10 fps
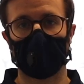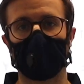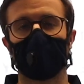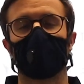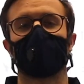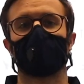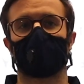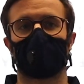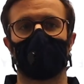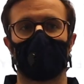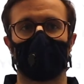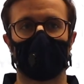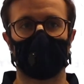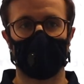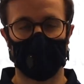Hi, my name is
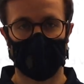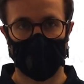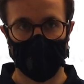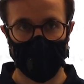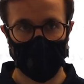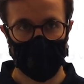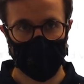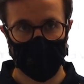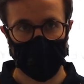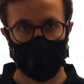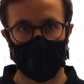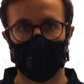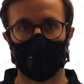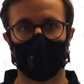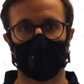Edgar. I
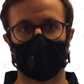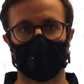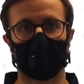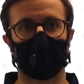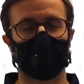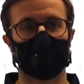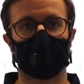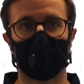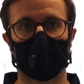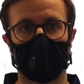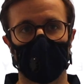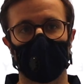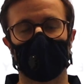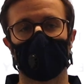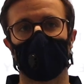work at Randells Footcare.
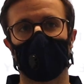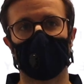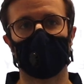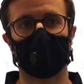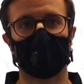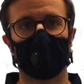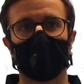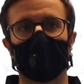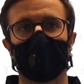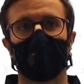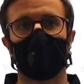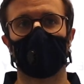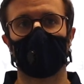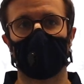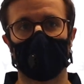I'm the main
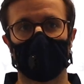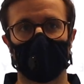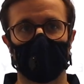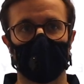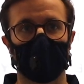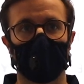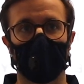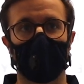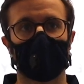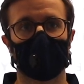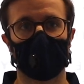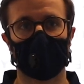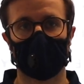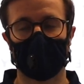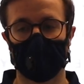biomechanical
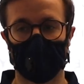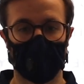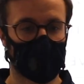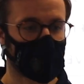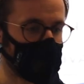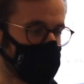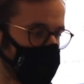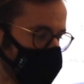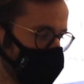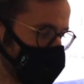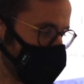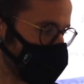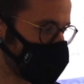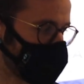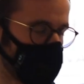podiatrist, and what I mainly do is
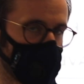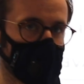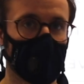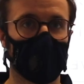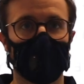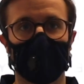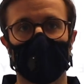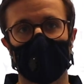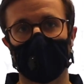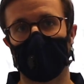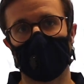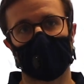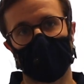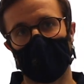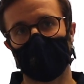gait
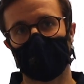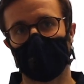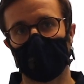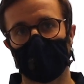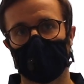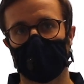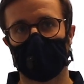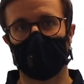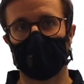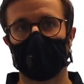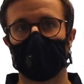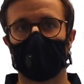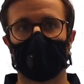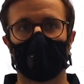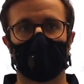analysis and
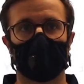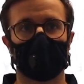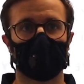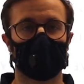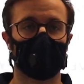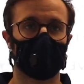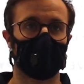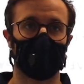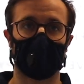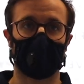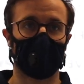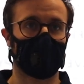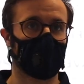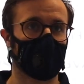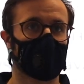
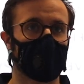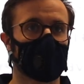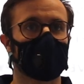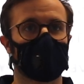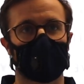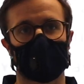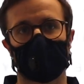biomechanical assessments.